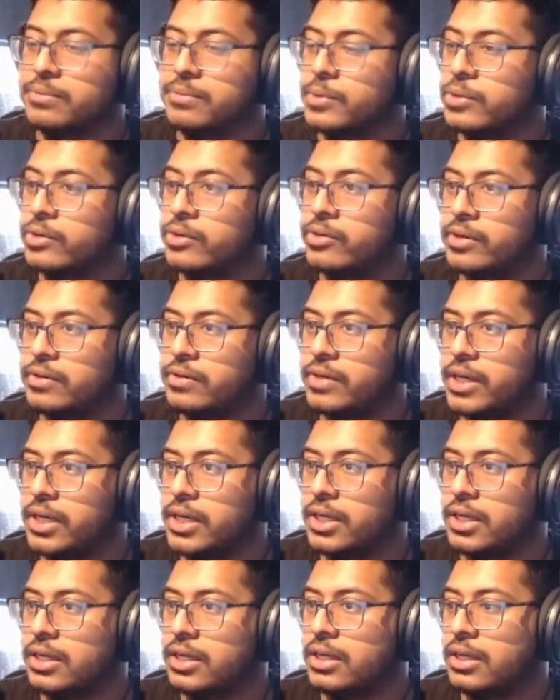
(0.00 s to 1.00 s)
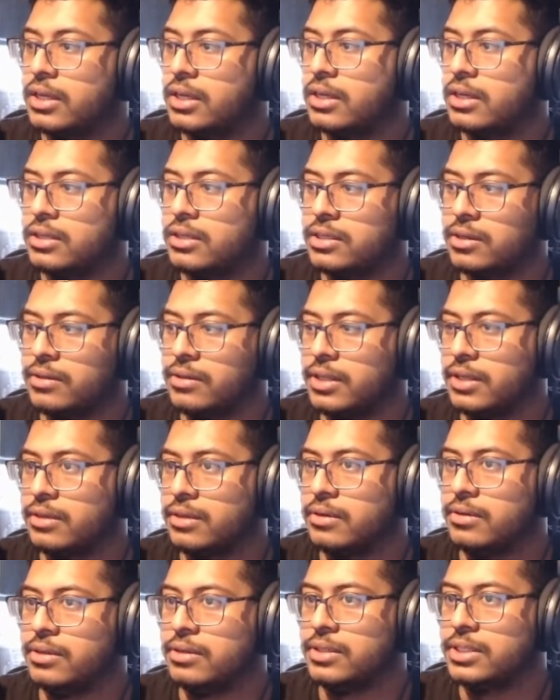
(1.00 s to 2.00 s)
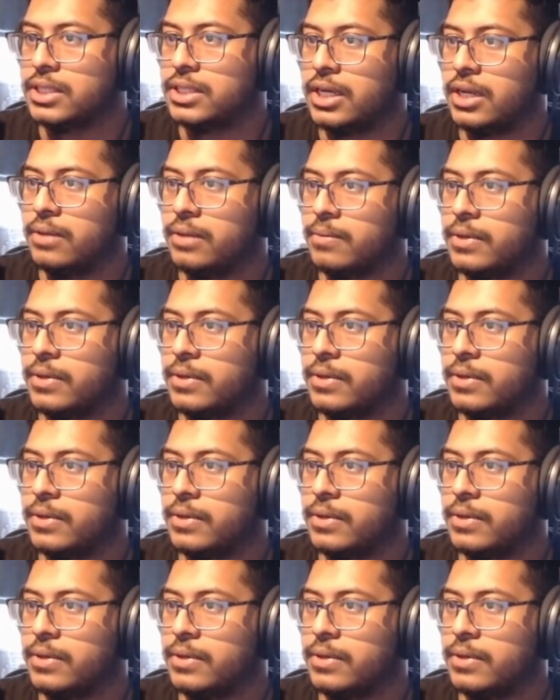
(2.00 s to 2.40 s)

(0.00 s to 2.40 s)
more crit rate. Don't think you're using anyone